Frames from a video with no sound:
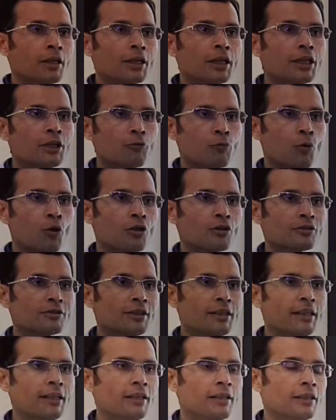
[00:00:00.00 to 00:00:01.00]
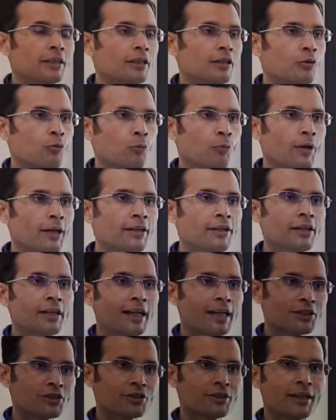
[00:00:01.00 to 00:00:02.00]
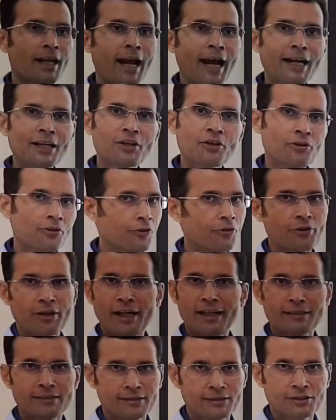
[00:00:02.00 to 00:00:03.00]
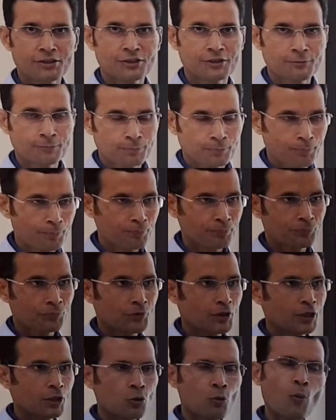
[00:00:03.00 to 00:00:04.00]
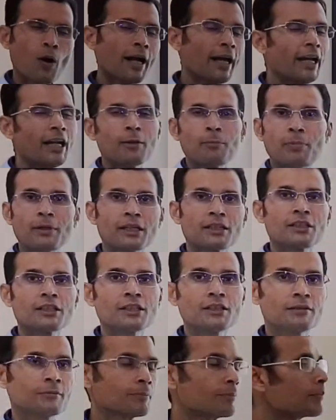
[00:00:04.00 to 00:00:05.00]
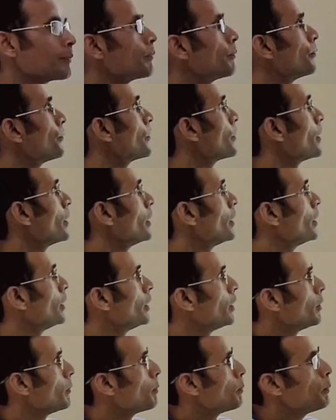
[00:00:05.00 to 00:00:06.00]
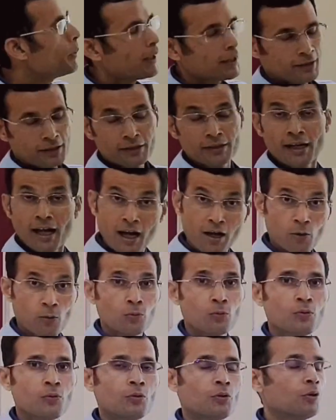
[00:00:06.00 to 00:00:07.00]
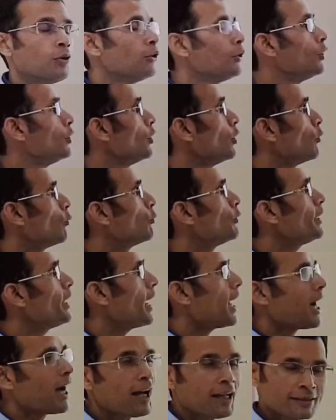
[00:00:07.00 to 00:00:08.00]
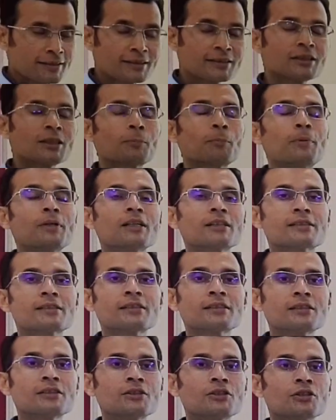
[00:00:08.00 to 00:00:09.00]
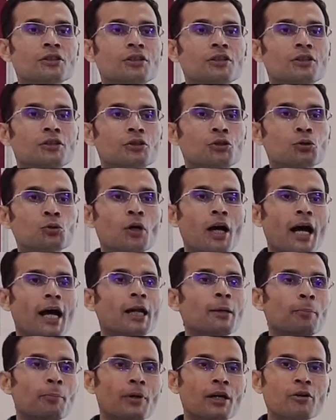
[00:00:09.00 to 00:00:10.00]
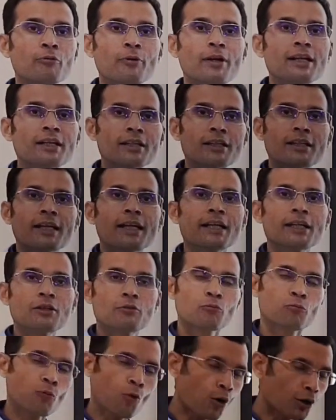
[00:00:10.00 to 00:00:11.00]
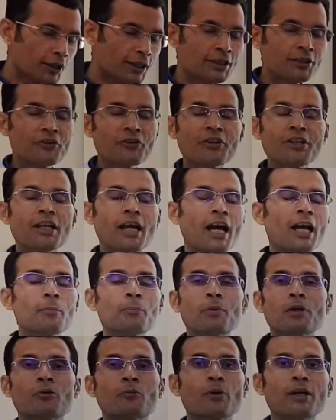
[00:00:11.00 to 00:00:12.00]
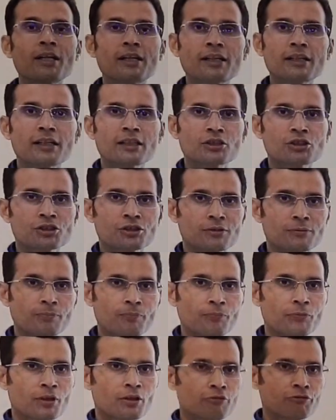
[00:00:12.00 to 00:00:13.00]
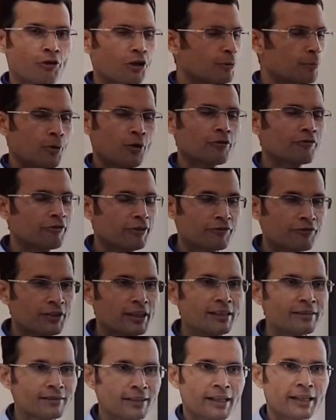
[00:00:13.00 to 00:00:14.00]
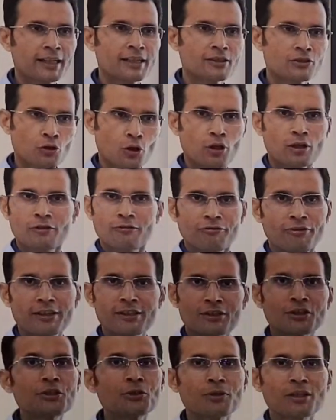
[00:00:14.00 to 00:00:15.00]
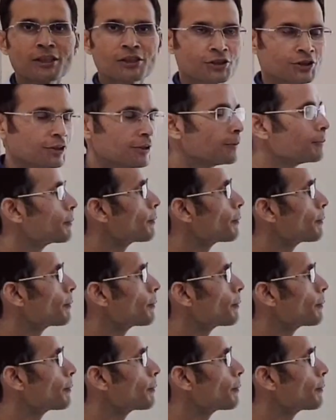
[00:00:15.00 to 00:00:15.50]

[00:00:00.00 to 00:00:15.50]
it was the ventilation at rest, quiet breathing. But now we ask the person to hyperventilate, voluntary hyperventilation, for about 15 seconds or a fixed duration.